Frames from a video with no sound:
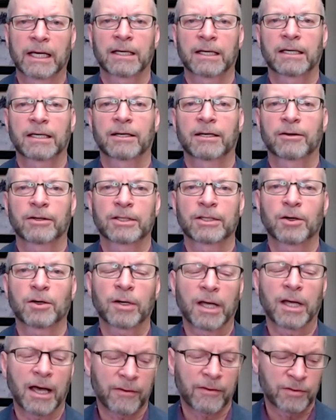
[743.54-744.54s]
you
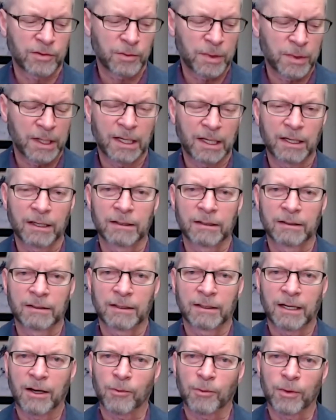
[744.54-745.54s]
don't have to be
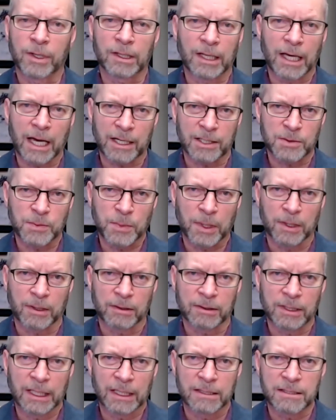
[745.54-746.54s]
a real
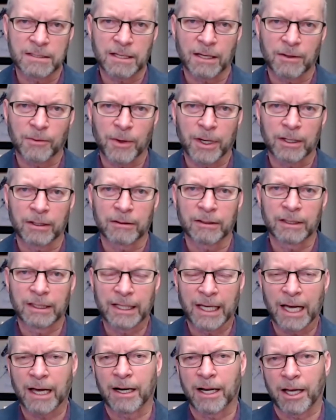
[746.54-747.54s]
expert in Sunrider. And
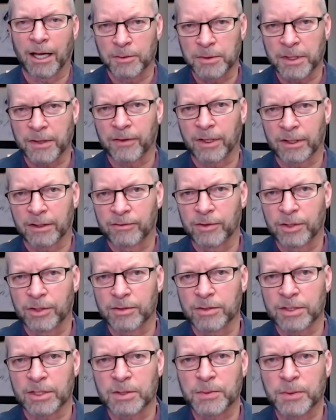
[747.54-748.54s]
yeah, it helps. I've got a few
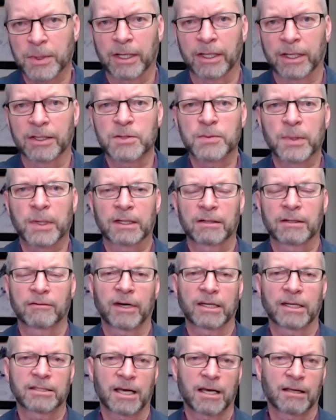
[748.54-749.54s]
years experience, but the
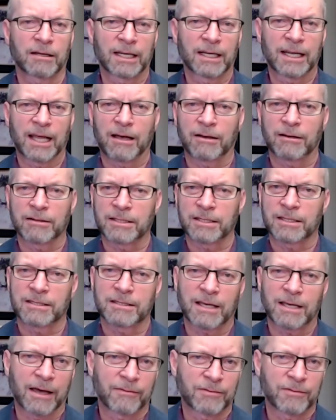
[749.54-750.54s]
vitality analysis,
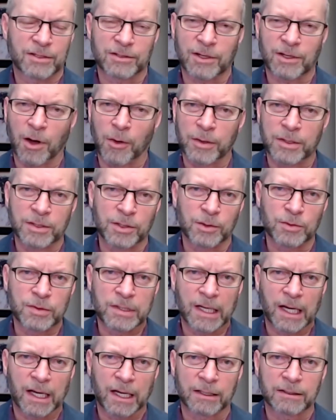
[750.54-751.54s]
I've just always
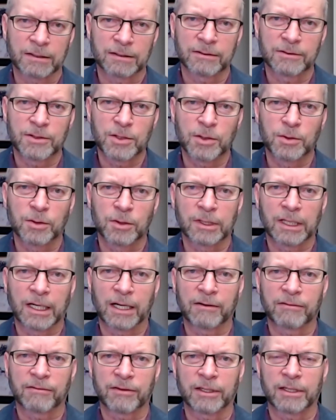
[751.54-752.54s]
used that tool, and
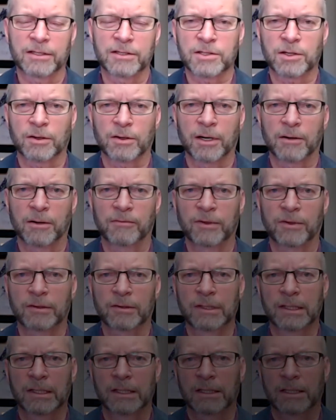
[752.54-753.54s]
I found it so helpful.